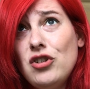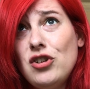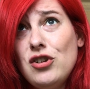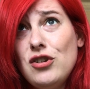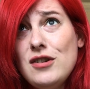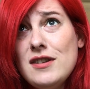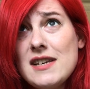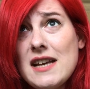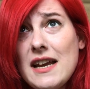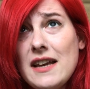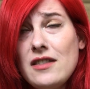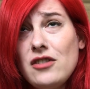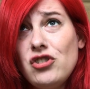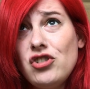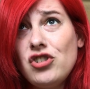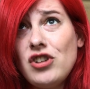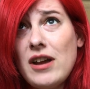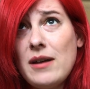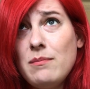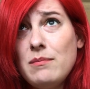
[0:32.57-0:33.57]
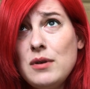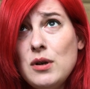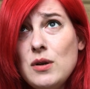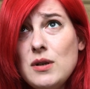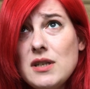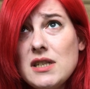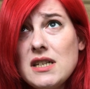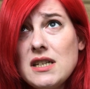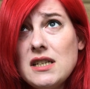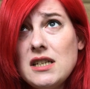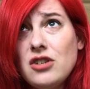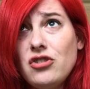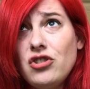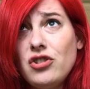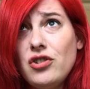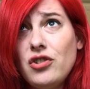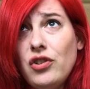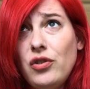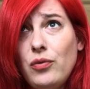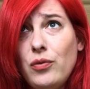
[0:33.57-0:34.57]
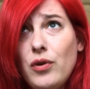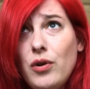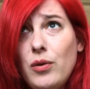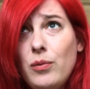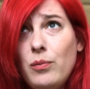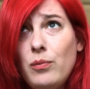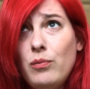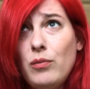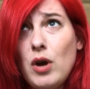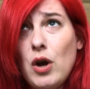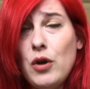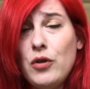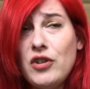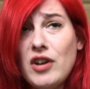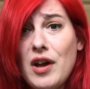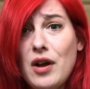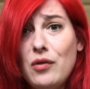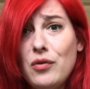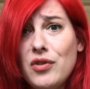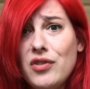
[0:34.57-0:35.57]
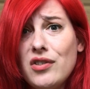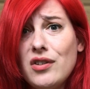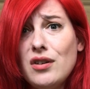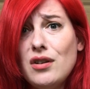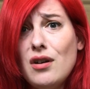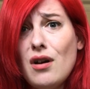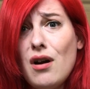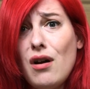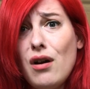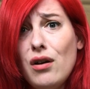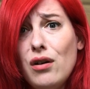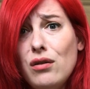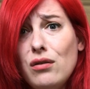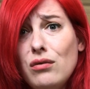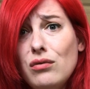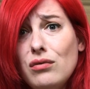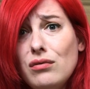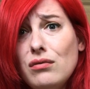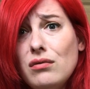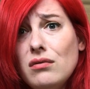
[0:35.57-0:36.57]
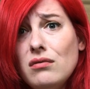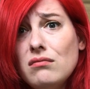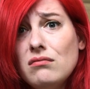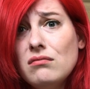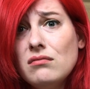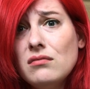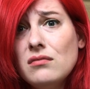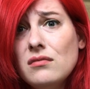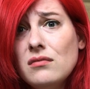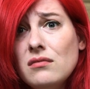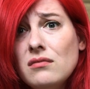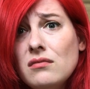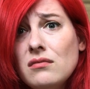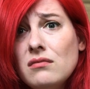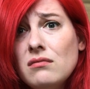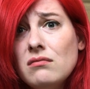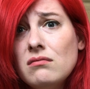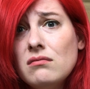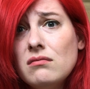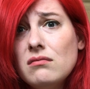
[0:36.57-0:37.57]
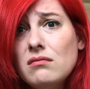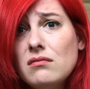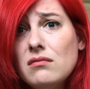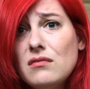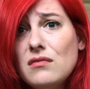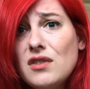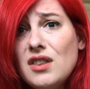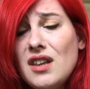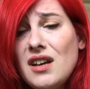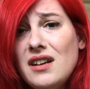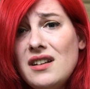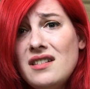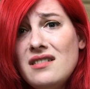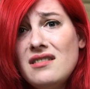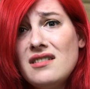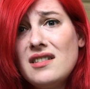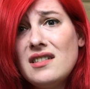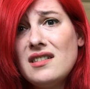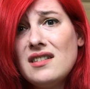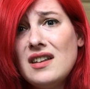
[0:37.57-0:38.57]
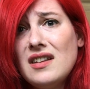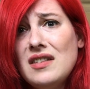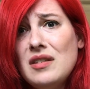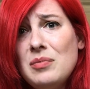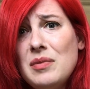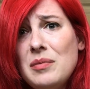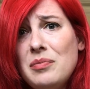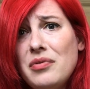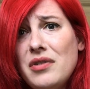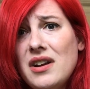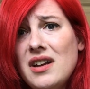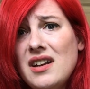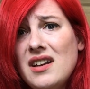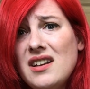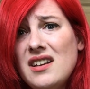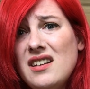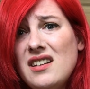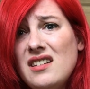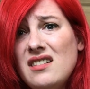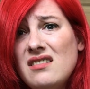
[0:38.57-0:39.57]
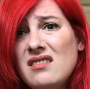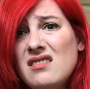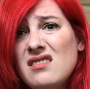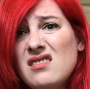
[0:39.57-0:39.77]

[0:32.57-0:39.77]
Do you take the shampoos and conditioners from hotels? No. They tend to be pretty